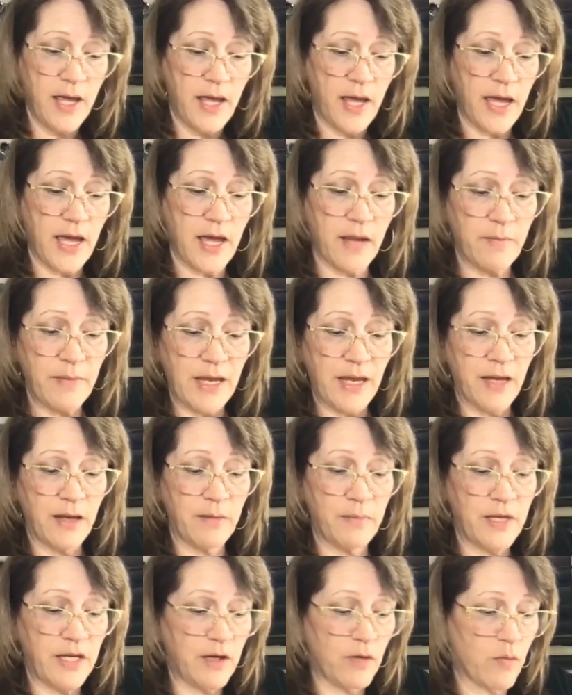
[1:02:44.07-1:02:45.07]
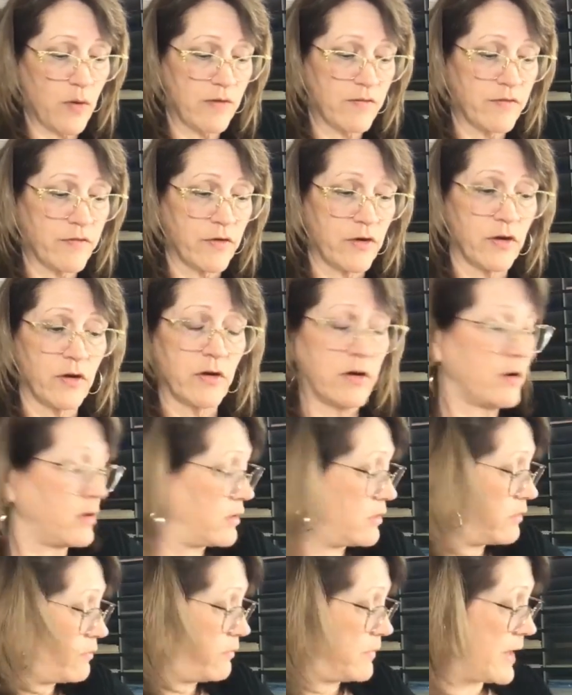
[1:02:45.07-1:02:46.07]
And maybe one for
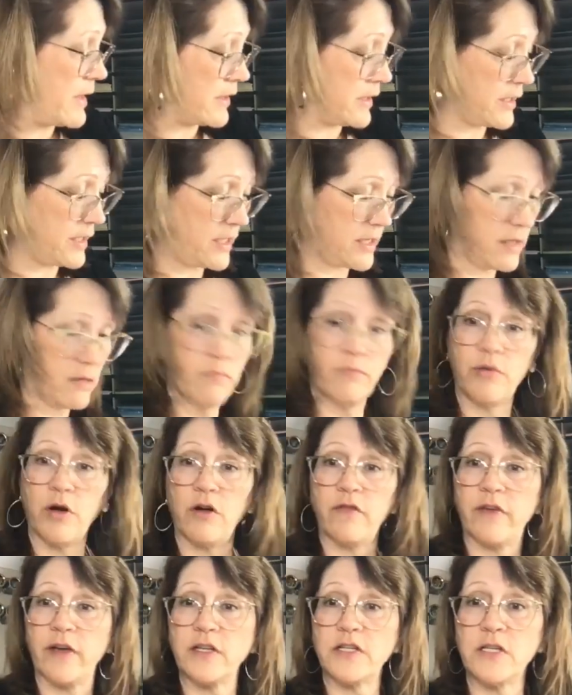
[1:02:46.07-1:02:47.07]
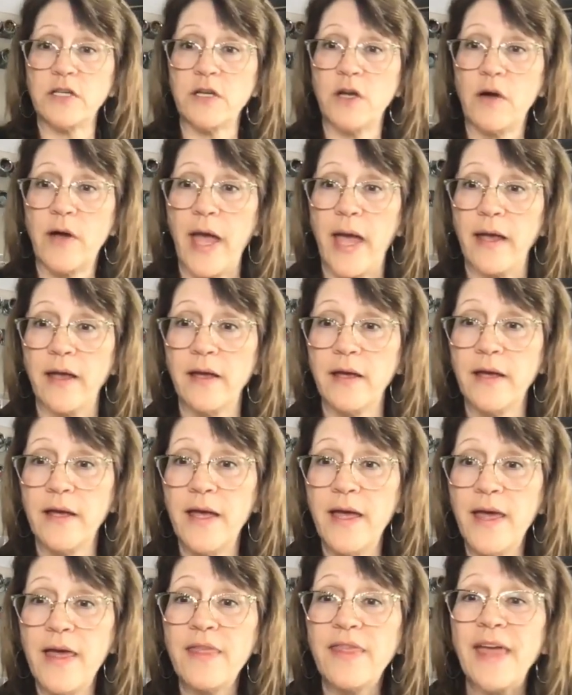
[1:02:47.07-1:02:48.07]
Melanie. Perfect. Okay.
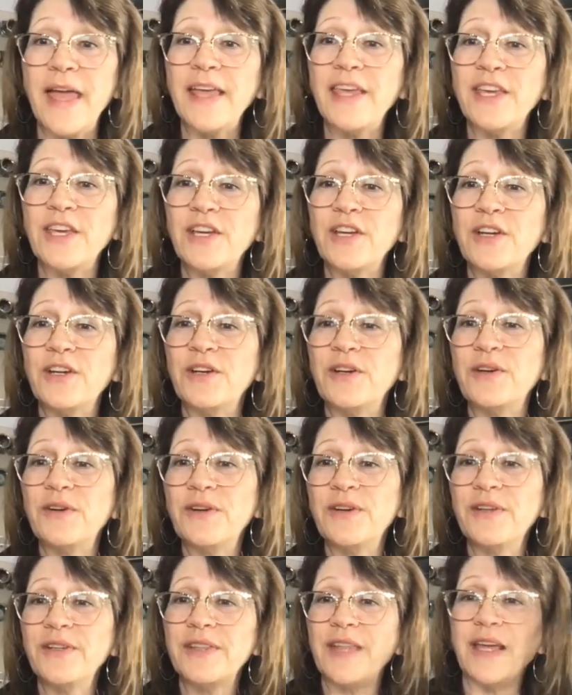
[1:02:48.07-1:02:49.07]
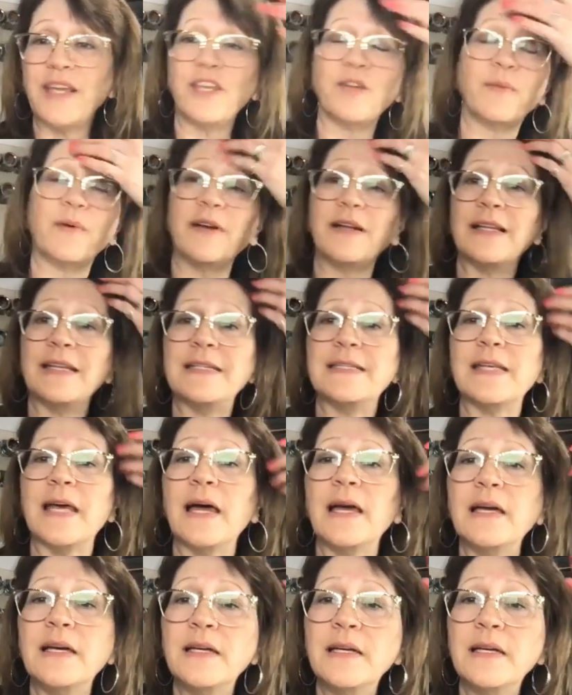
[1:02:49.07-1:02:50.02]
Thank you. Thank you, Mona Lisa.